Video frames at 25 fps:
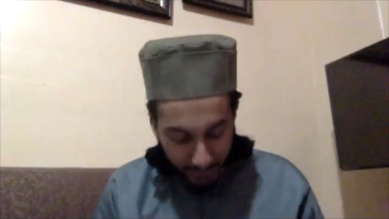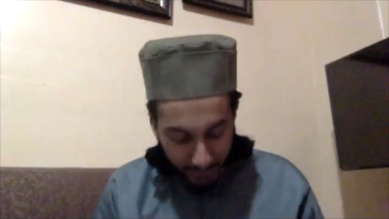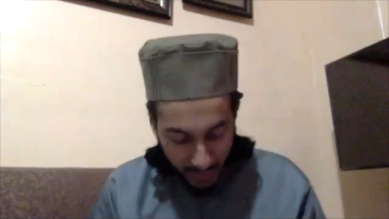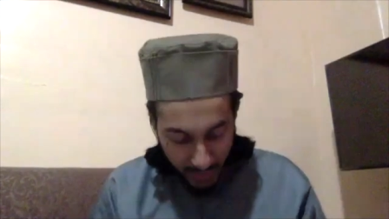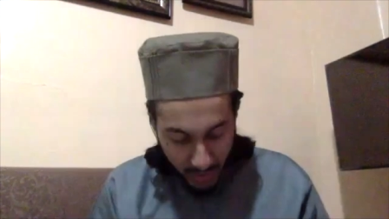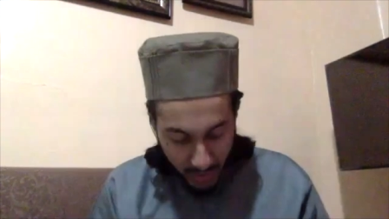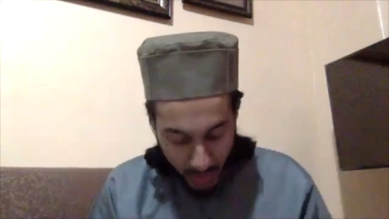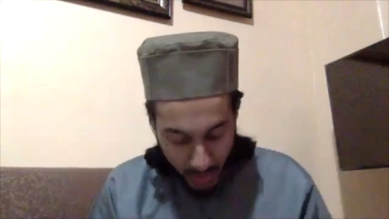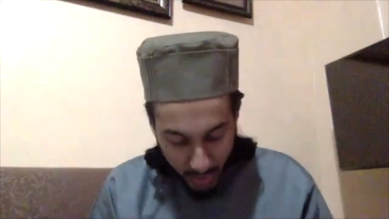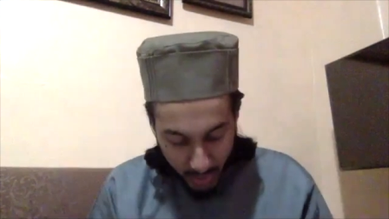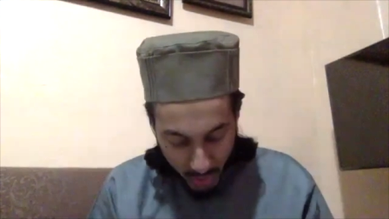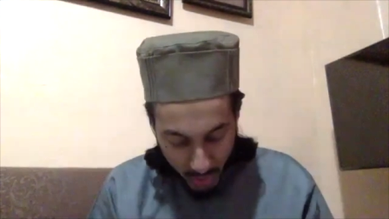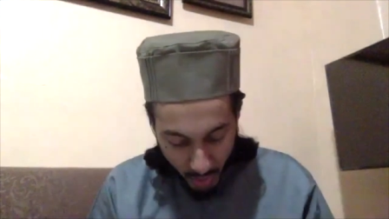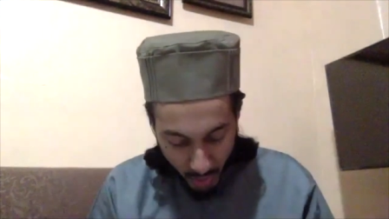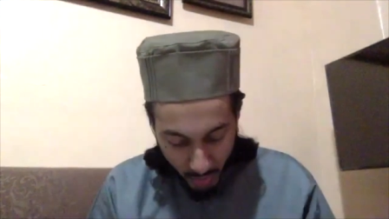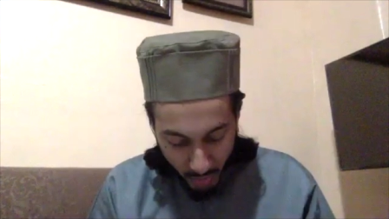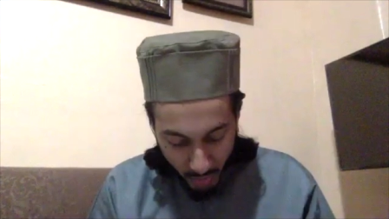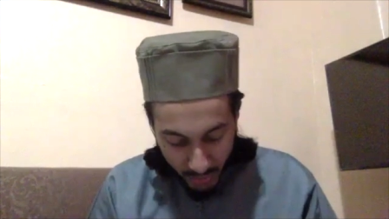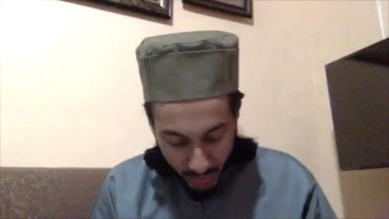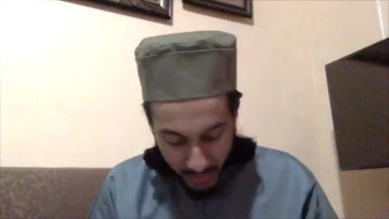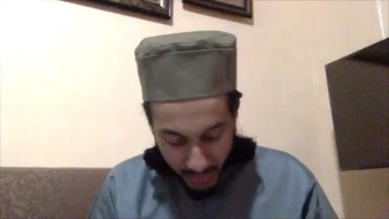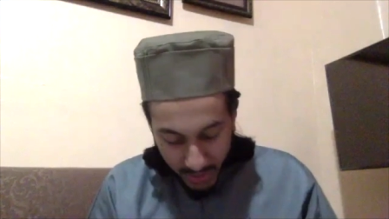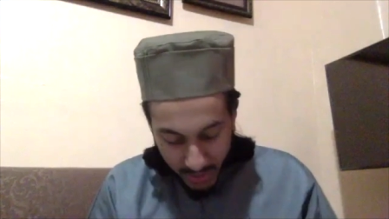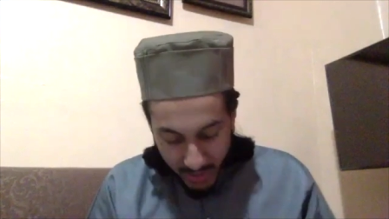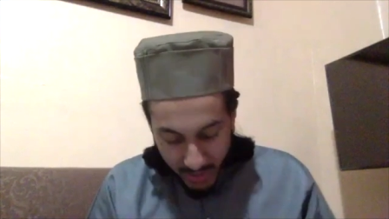So
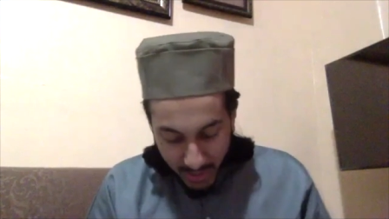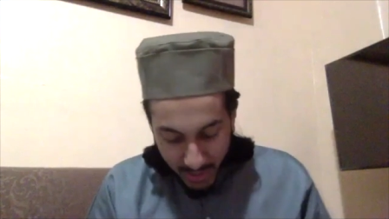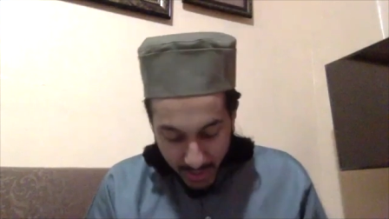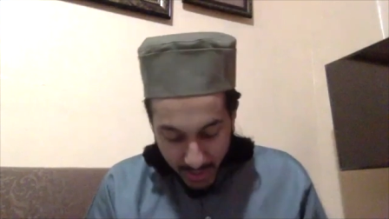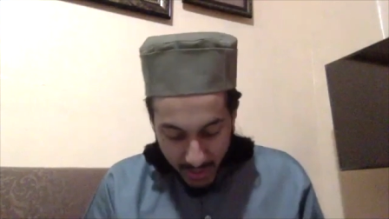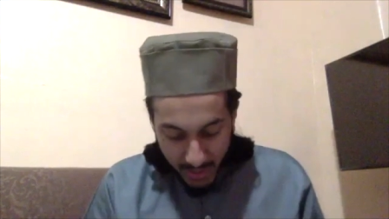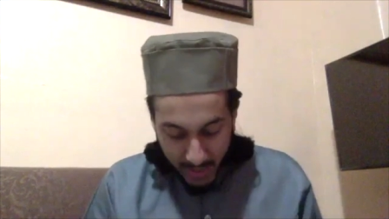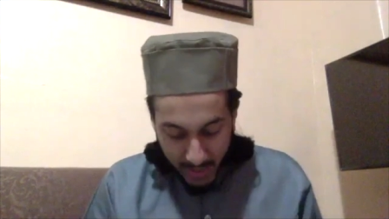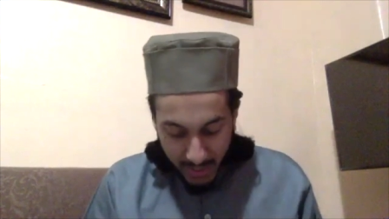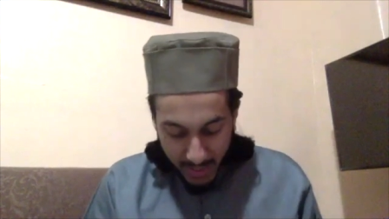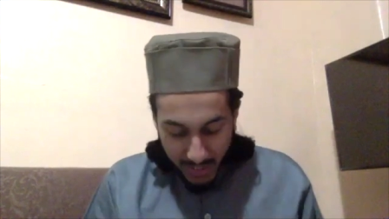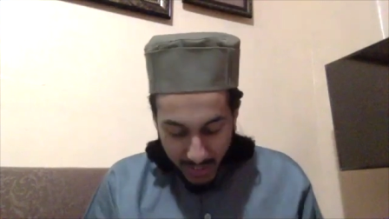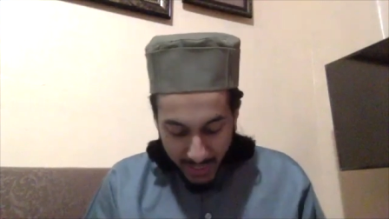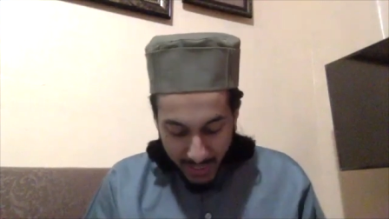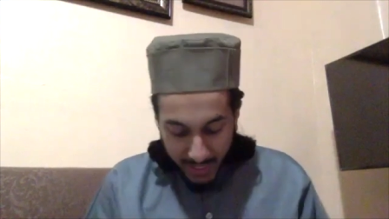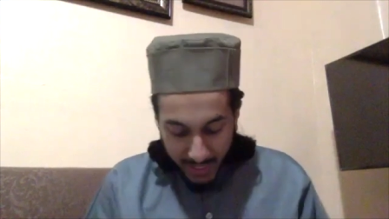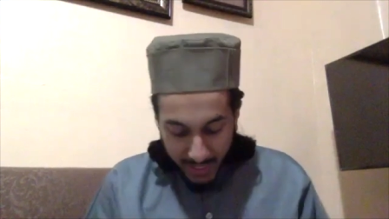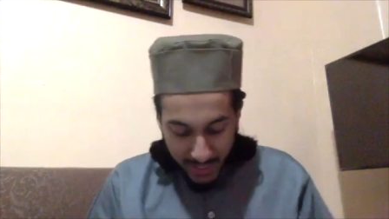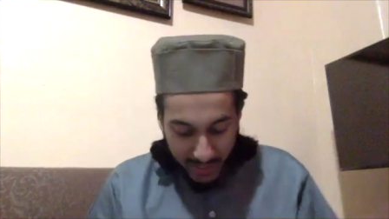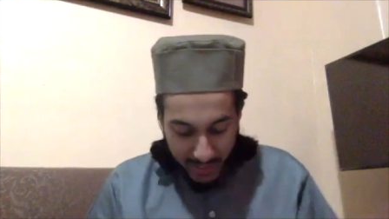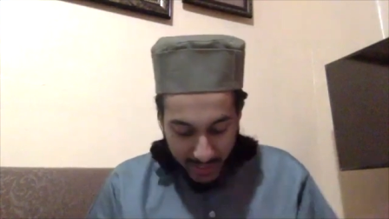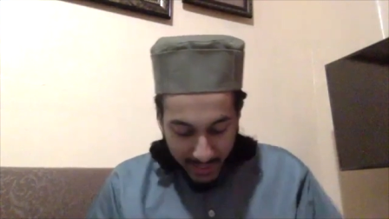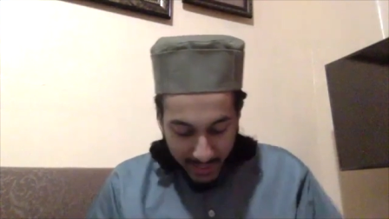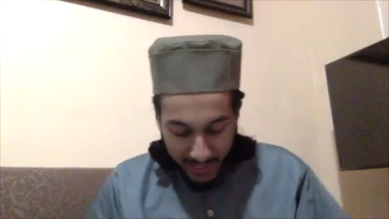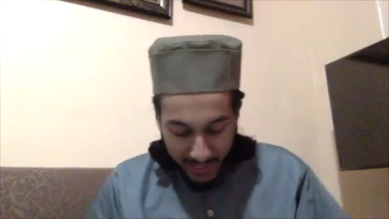
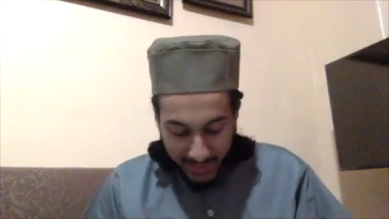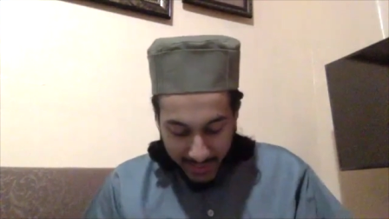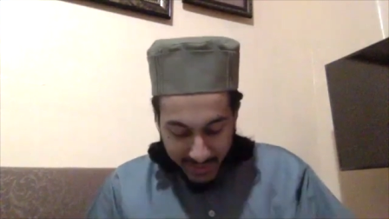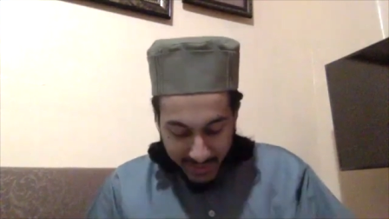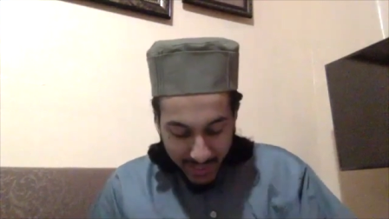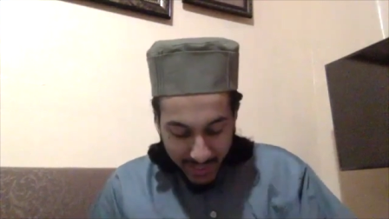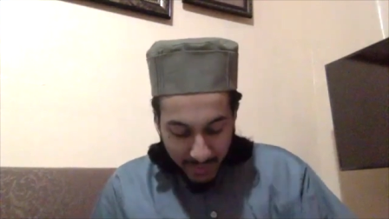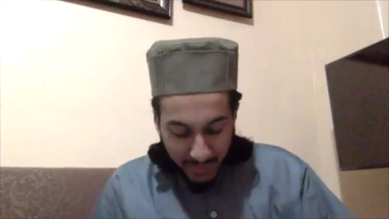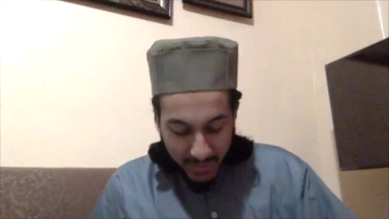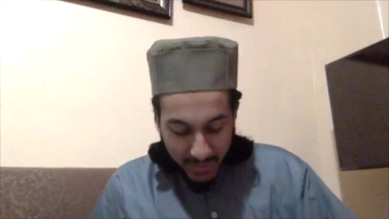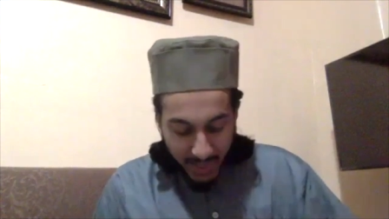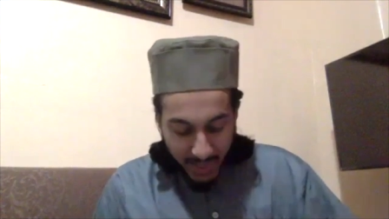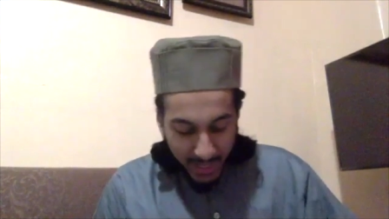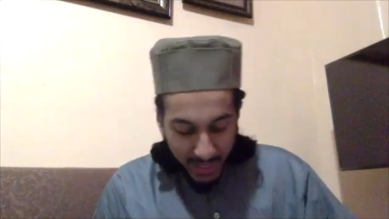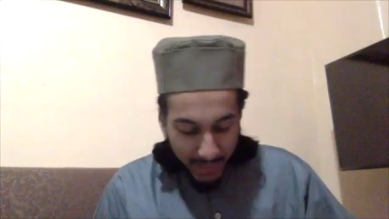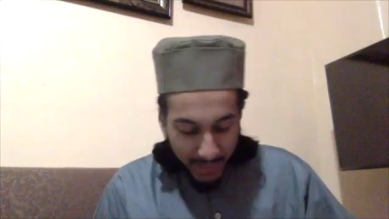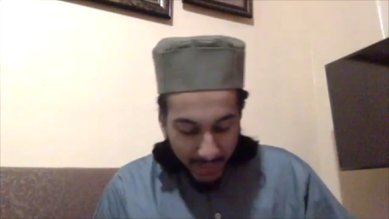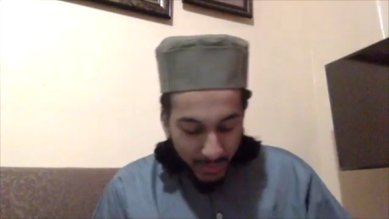at the same time,